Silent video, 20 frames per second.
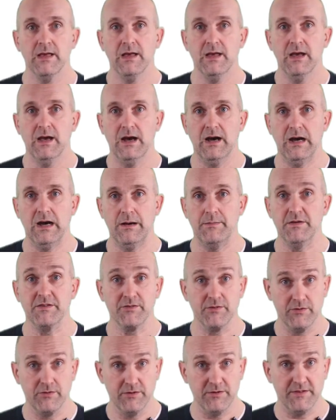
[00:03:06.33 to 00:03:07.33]

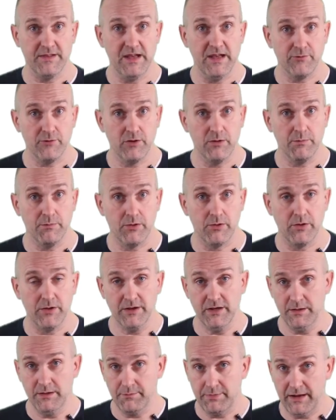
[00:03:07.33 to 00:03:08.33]
So it's therefore important and
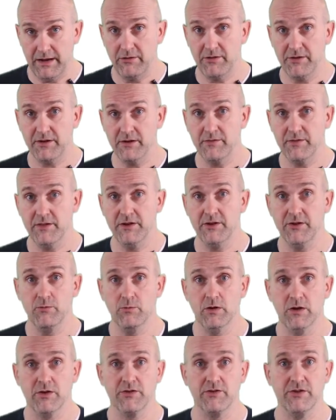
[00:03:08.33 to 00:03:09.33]
imperative that you
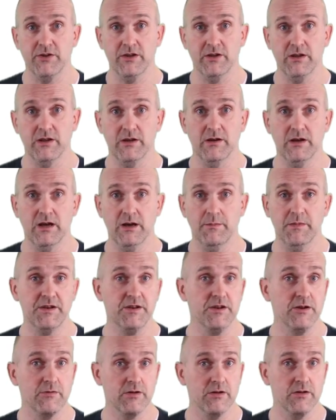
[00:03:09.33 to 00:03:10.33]
watch the
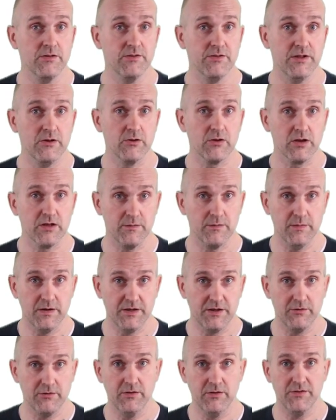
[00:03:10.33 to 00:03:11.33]
materials and look at the
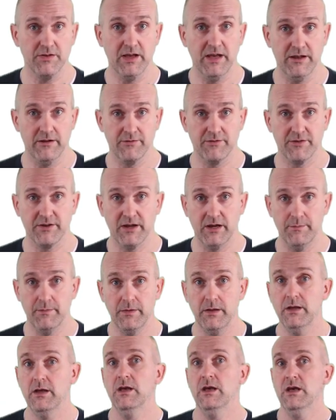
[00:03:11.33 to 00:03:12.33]
materials ahead of time.
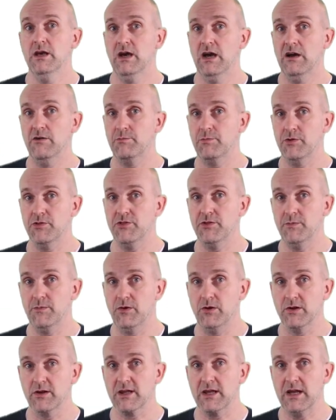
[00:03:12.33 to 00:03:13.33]
I've put them all
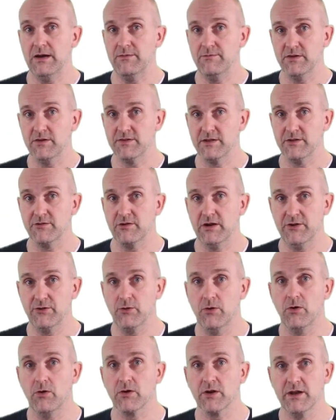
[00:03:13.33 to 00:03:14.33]
on Canvas. I try to
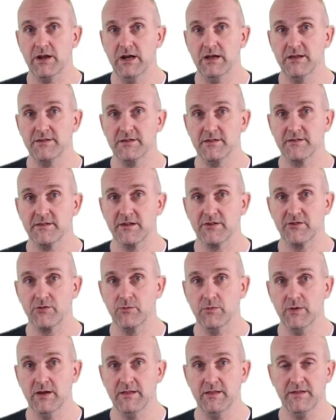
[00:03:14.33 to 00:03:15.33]
organize in such a
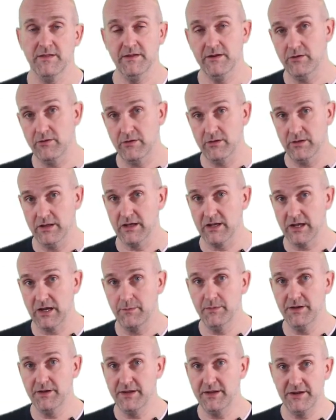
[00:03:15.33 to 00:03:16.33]
way that they're all come
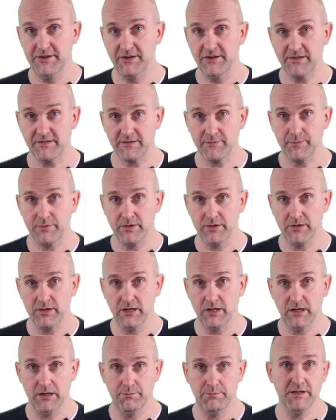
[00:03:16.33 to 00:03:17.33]
in
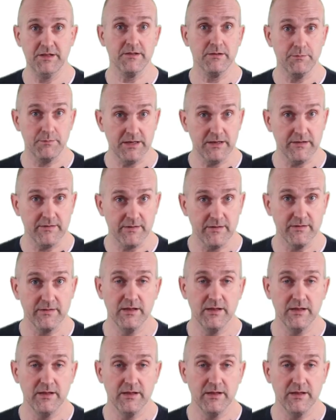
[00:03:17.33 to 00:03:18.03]
digestible bits and pieces.